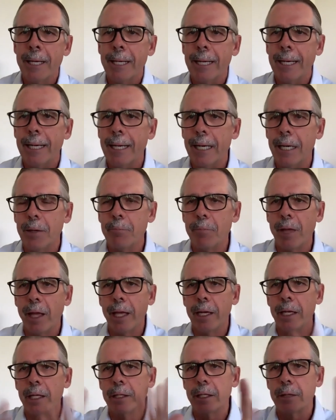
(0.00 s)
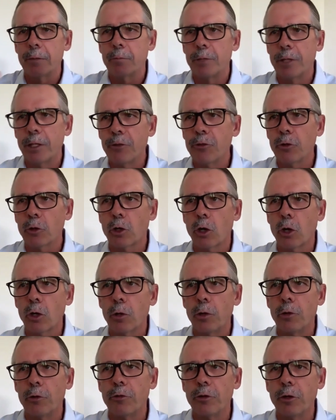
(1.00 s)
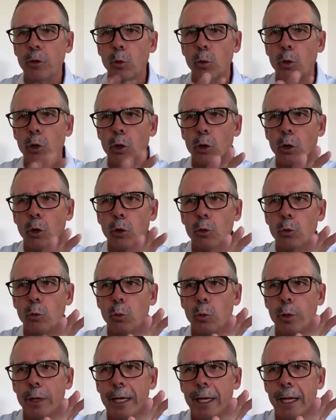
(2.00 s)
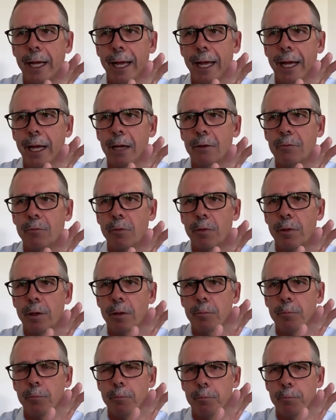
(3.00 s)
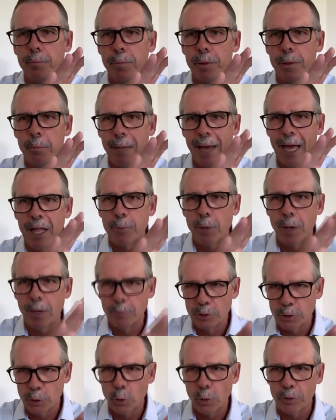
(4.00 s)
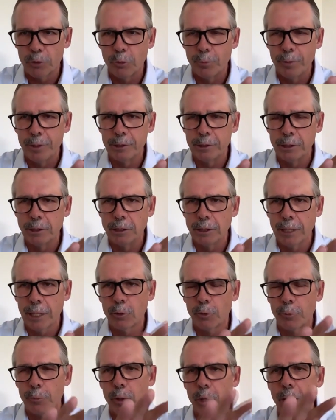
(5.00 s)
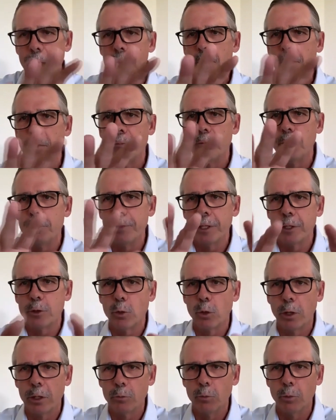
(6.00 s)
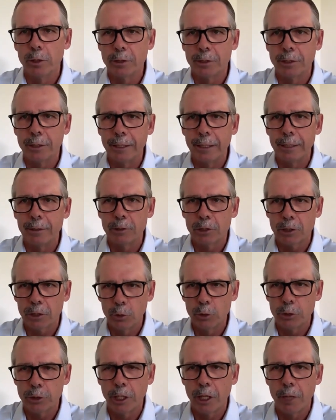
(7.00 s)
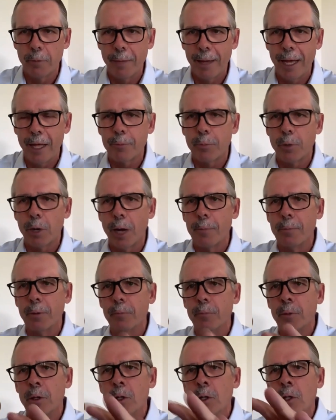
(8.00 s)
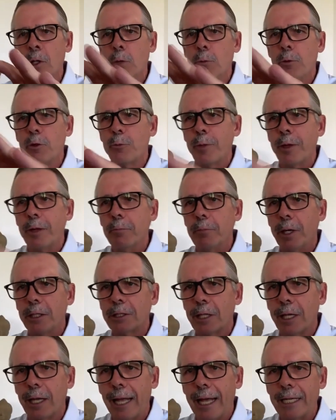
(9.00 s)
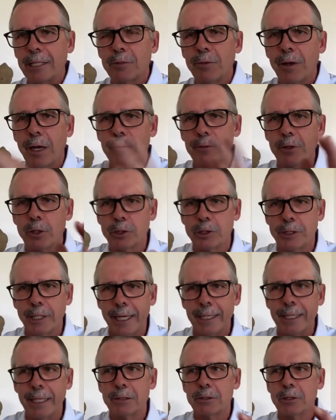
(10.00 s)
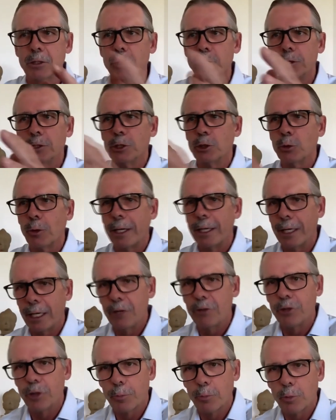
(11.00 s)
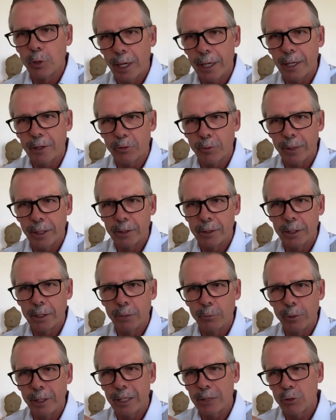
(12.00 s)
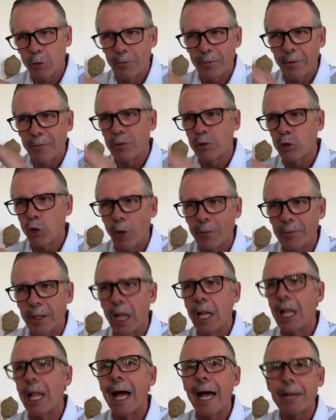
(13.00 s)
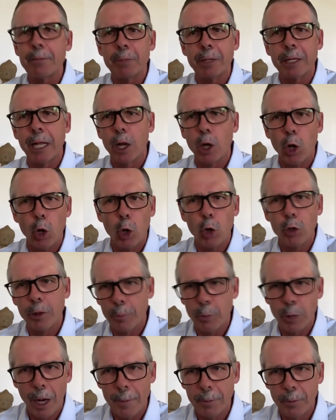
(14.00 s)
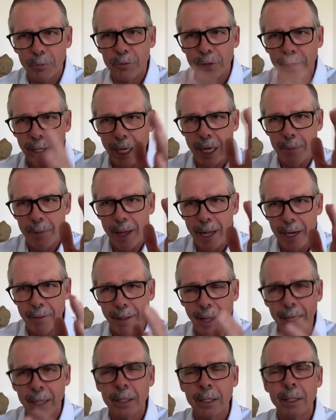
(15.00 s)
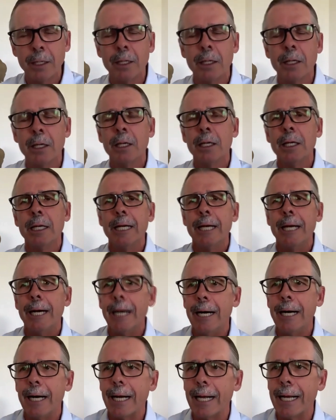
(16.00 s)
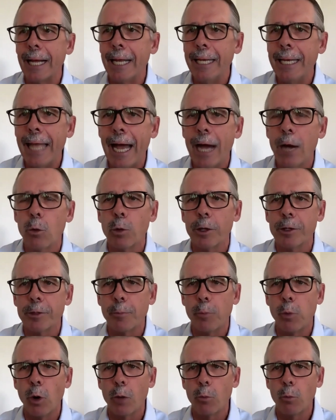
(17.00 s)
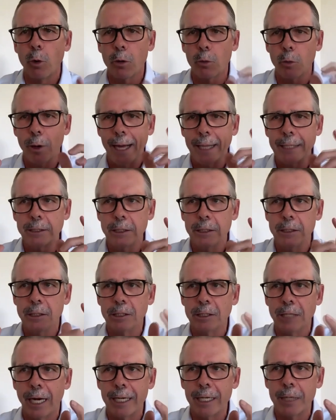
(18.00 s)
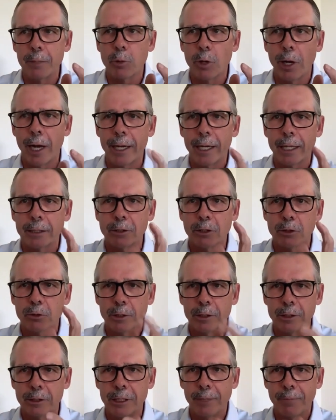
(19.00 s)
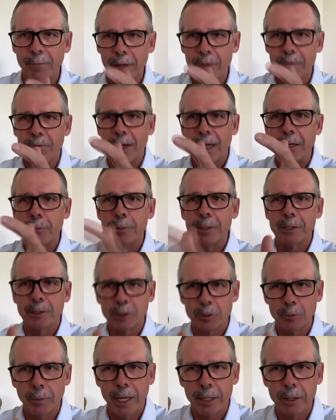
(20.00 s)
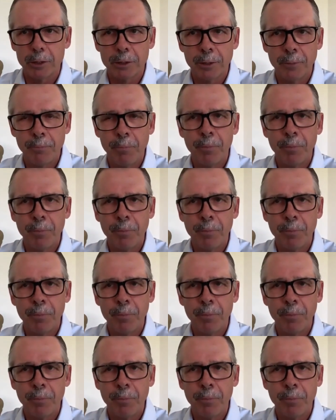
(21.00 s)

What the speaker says: And in the digital currency world, we have the math problem is, of course, the Byzantine generals problem. The Bitcoin was the solution to the math problem. We spent much of the last 5 years taking that solution, trying to engineer products around it. And we sort of have solved a lot, but not all the problems that came out of that. And now we're at the point where we're actually designing products and trying to see if they find business models.